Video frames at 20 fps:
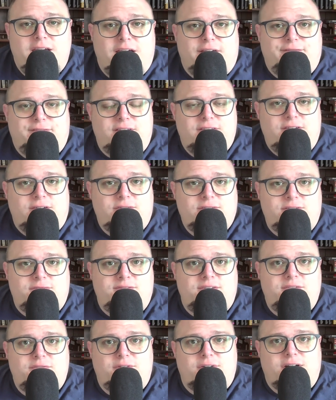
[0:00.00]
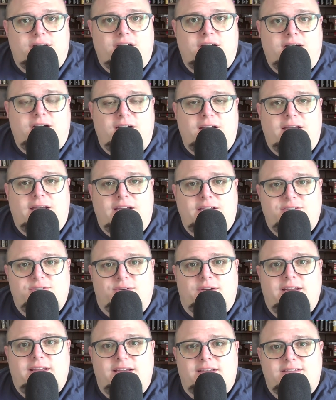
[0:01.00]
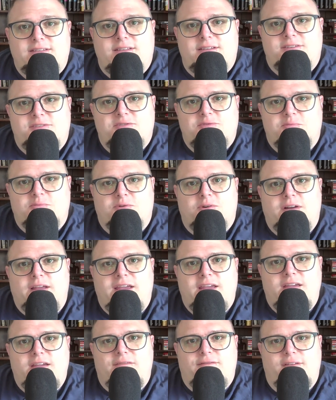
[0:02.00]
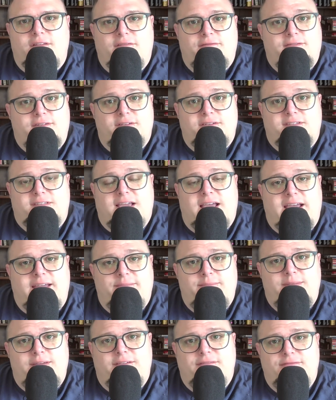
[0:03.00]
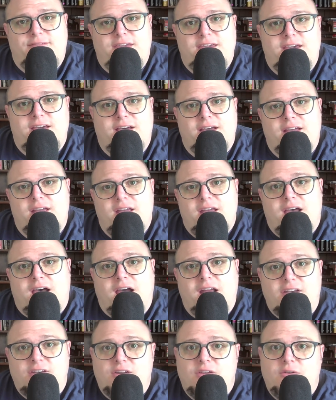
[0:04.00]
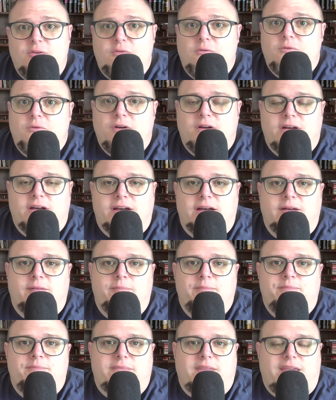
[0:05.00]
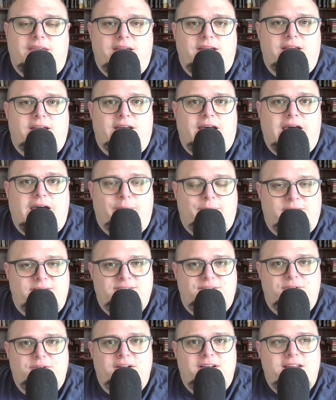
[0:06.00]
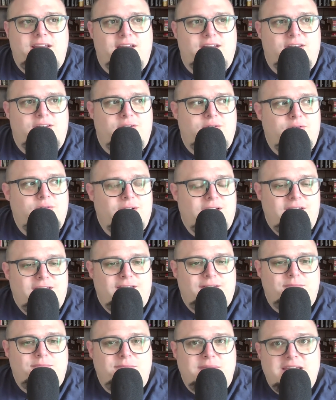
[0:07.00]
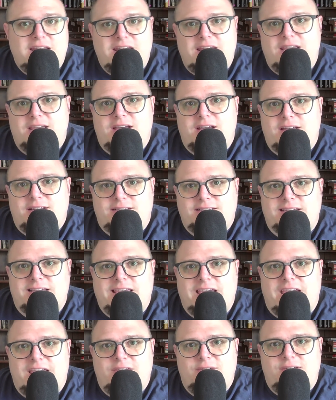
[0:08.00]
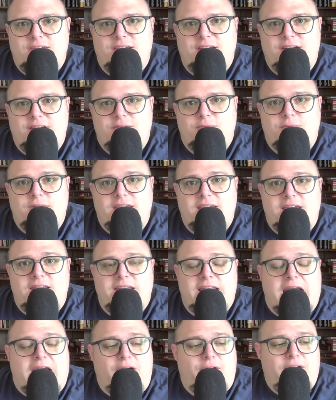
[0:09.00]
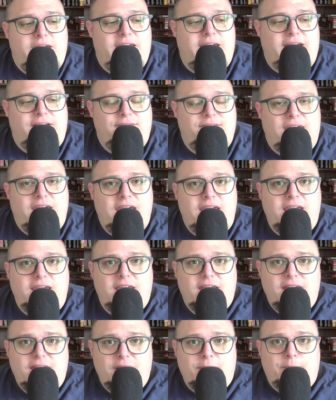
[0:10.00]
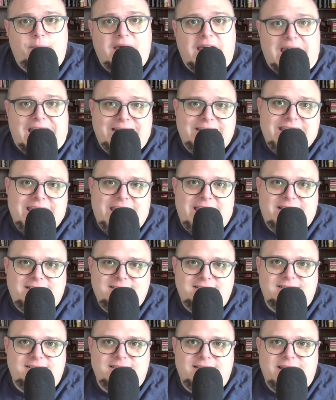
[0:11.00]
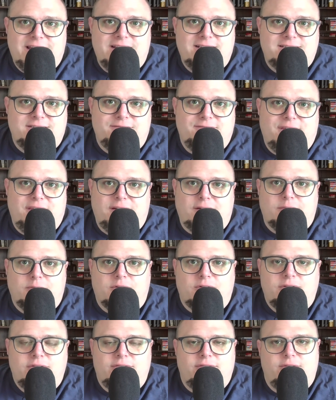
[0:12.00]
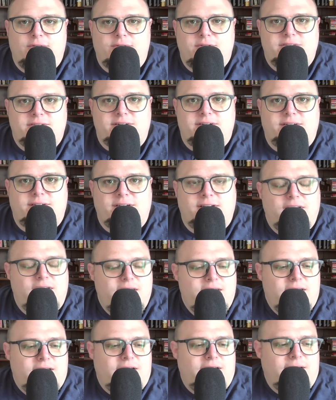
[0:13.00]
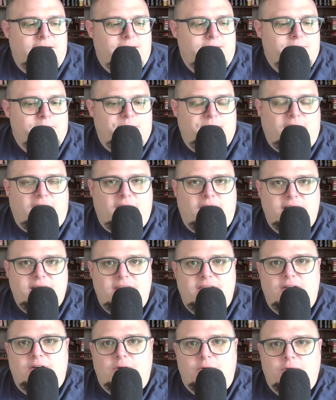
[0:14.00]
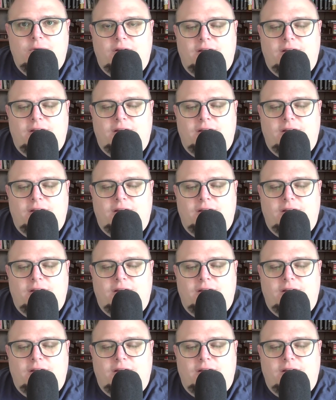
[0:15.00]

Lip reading: For those of you who are joining us this morning for the first time via a new opportunity, a new media to get you here, we now have a podcast that is available through certain audio